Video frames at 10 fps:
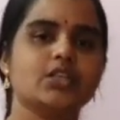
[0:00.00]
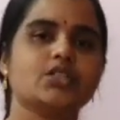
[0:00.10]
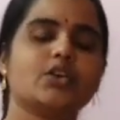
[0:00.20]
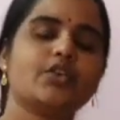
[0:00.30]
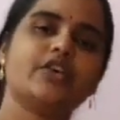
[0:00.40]

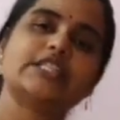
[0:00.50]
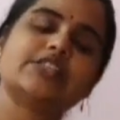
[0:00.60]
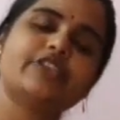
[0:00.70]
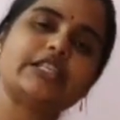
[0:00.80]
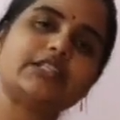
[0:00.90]
So what is
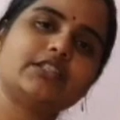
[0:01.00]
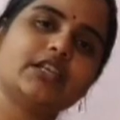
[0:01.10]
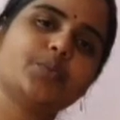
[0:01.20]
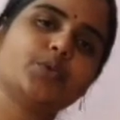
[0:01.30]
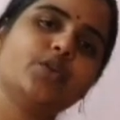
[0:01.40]
the first
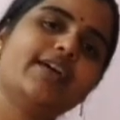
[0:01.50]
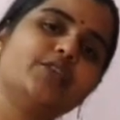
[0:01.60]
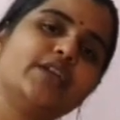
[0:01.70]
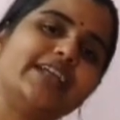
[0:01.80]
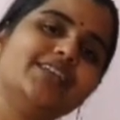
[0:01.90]
step? You have
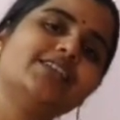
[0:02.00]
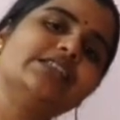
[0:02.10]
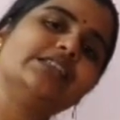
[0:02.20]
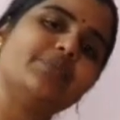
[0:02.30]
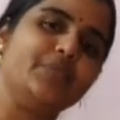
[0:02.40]
to write the
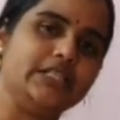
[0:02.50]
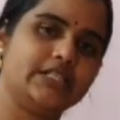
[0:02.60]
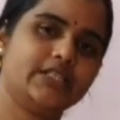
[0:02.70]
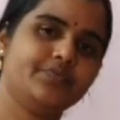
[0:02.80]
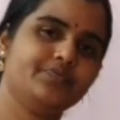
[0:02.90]

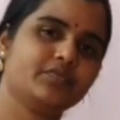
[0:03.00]
symbols